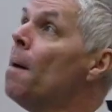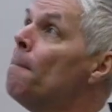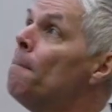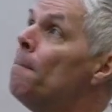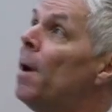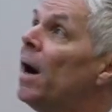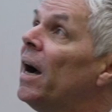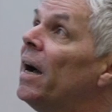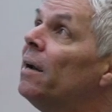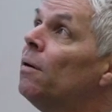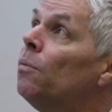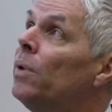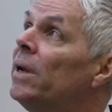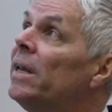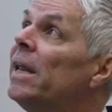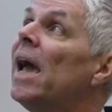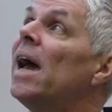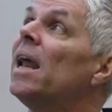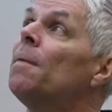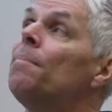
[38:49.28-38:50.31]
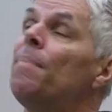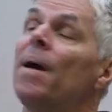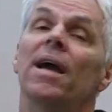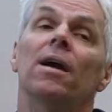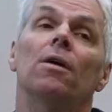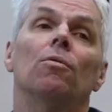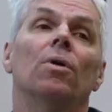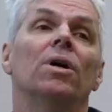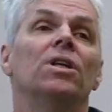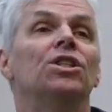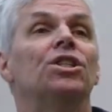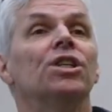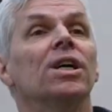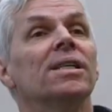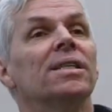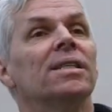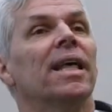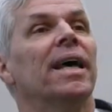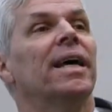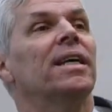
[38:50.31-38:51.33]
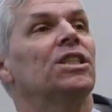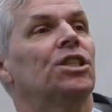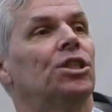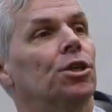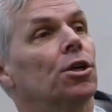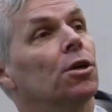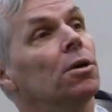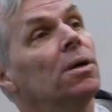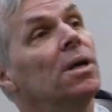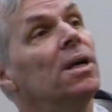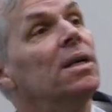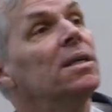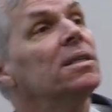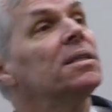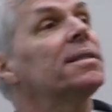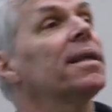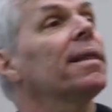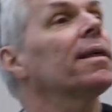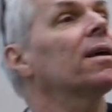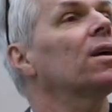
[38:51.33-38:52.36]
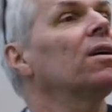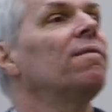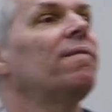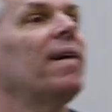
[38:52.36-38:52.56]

But we had a bank run just last year, Silicon